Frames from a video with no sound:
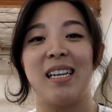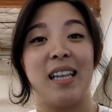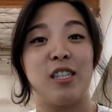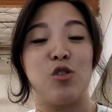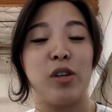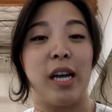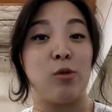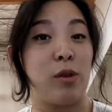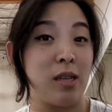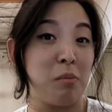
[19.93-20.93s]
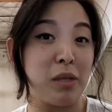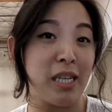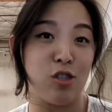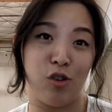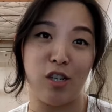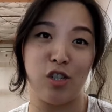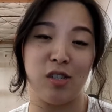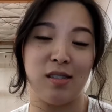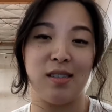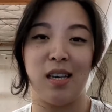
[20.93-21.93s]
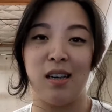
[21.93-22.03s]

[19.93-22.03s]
it lets you connect with complete strangers.